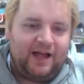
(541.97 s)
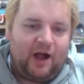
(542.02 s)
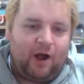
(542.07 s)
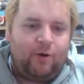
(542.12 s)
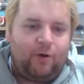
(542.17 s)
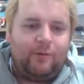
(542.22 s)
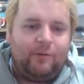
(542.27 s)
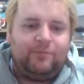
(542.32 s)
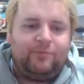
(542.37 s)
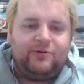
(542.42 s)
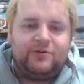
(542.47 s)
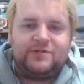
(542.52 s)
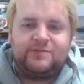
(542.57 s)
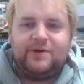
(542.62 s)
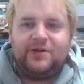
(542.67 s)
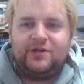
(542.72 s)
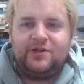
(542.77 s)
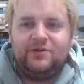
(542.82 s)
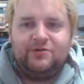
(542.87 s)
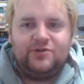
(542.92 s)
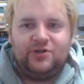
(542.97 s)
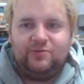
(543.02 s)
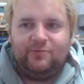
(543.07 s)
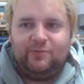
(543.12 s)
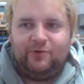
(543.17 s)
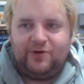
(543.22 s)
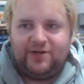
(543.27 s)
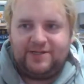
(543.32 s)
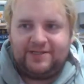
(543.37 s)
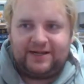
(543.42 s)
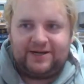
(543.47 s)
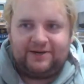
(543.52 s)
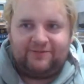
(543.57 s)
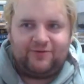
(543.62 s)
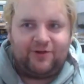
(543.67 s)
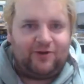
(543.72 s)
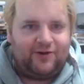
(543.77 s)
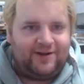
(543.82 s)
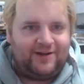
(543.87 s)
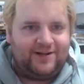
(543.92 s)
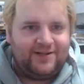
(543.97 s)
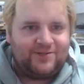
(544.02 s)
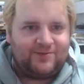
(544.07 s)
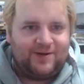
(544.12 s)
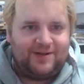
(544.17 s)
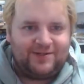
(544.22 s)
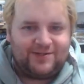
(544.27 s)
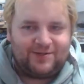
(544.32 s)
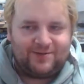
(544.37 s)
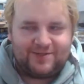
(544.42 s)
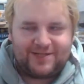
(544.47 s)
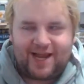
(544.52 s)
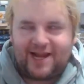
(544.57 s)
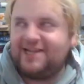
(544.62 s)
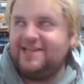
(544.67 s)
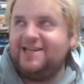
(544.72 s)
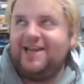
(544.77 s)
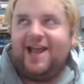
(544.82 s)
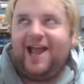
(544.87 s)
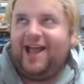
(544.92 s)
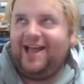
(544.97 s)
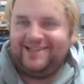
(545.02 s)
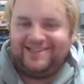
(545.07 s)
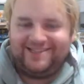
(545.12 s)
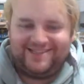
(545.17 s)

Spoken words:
Oh, and plus my YouTube money's kind of gone in as well, so I was like, yeah.